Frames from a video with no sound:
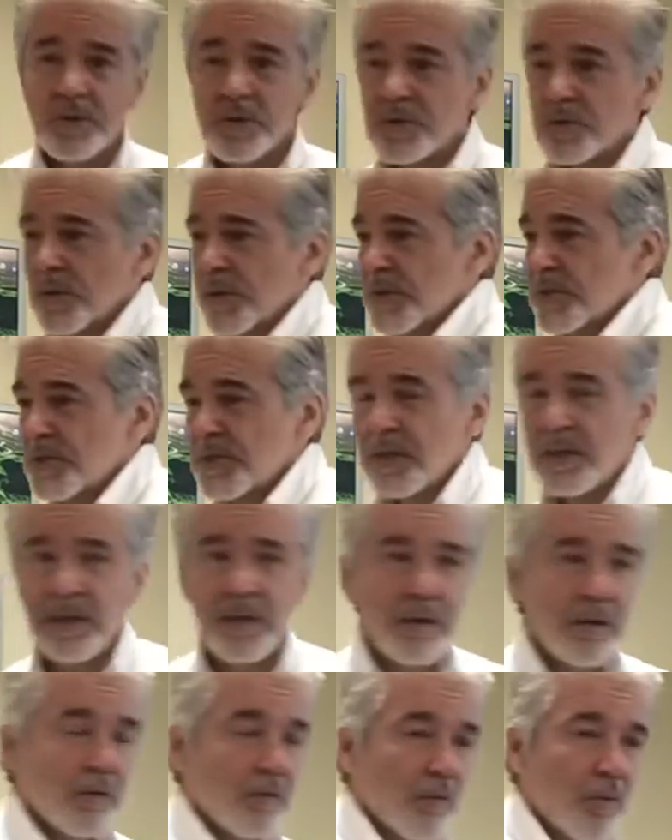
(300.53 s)

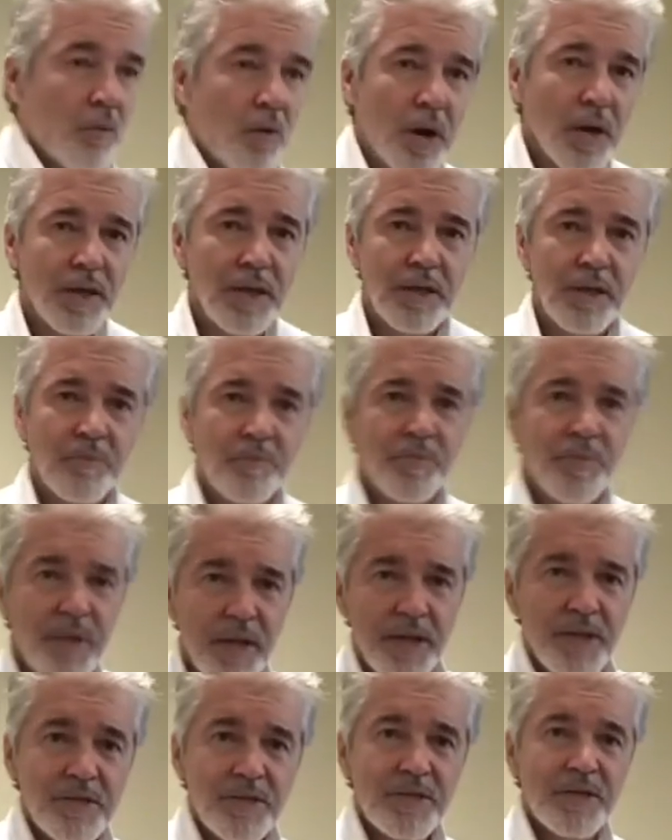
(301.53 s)
twisting, walking in
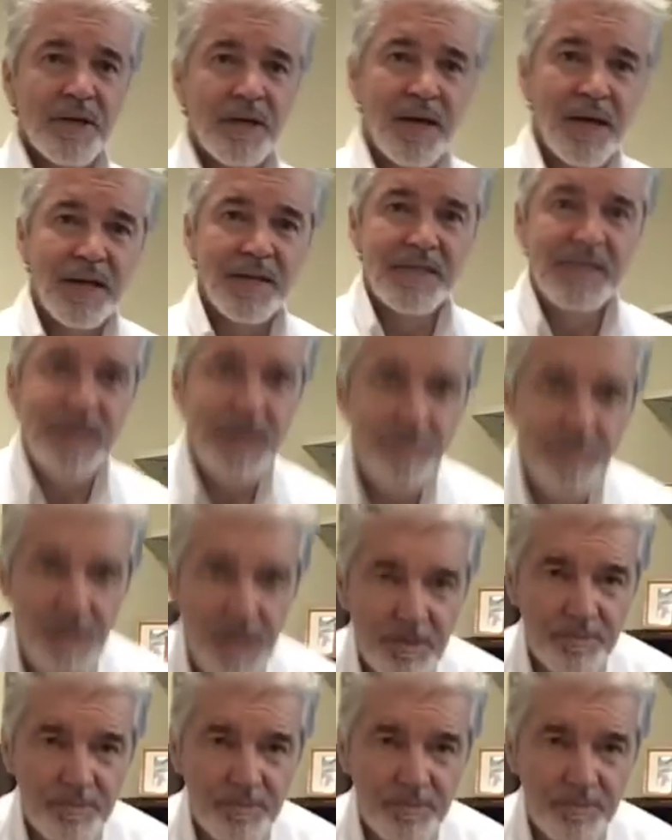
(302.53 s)
place, and deep knee